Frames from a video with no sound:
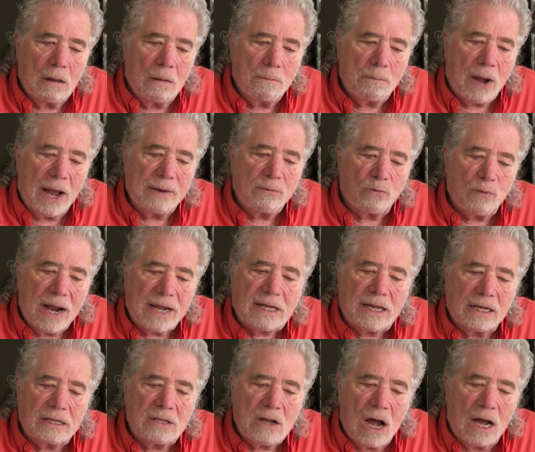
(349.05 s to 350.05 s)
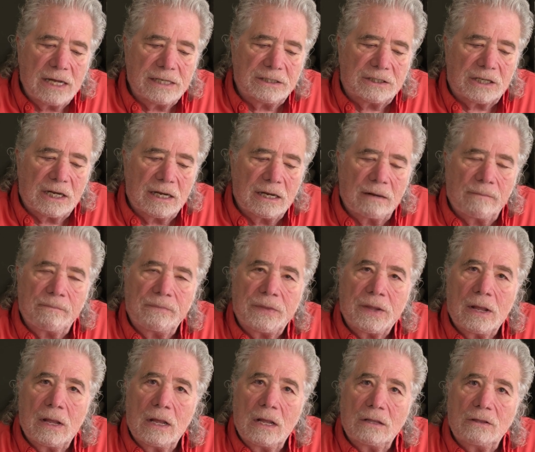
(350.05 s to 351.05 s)
by recognizing
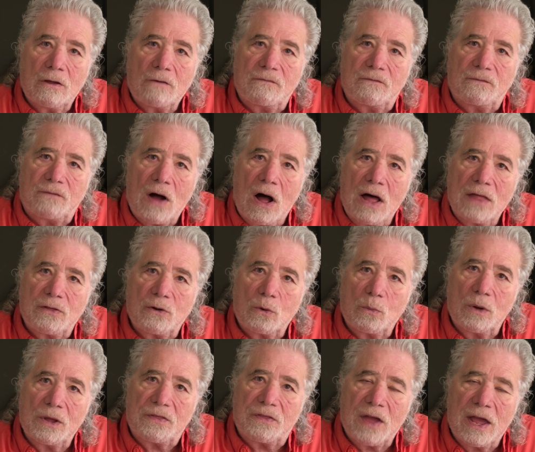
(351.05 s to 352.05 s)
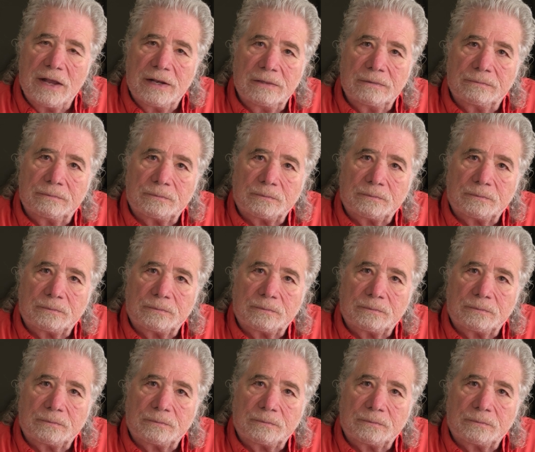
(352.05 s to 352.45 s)
the Father within.